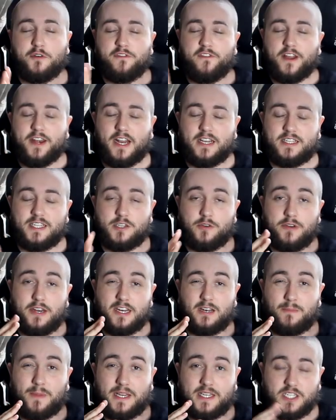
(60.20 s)
your finances are a
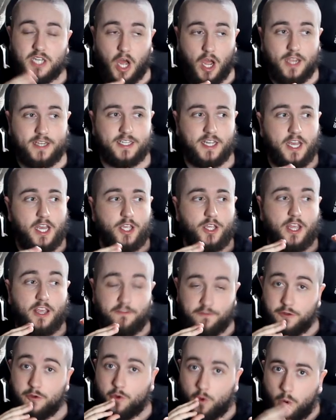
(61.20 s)
little bit tight,
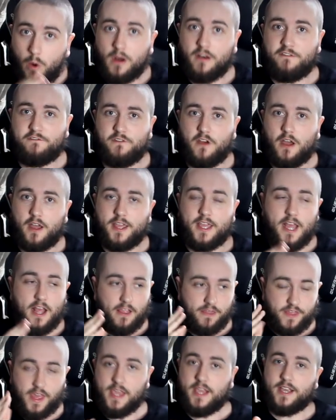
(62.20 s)
if you qualify,
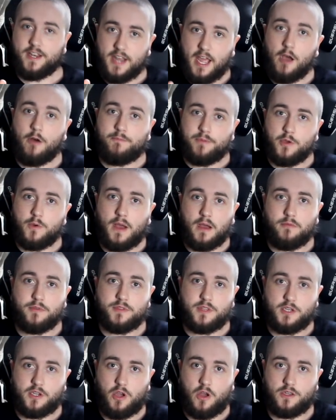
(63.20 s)
they can help you out
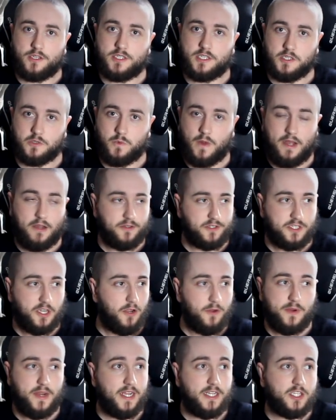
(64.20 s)
with the costs as well.
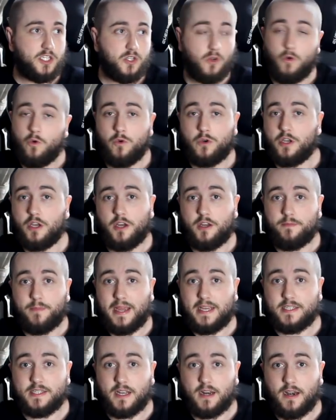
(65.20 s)
So it's all good,
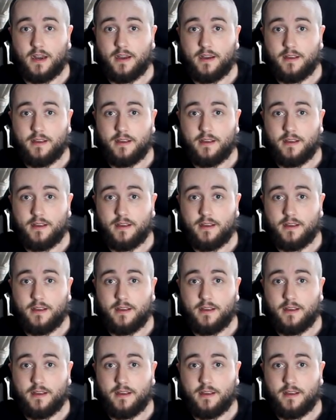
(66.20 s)
basically.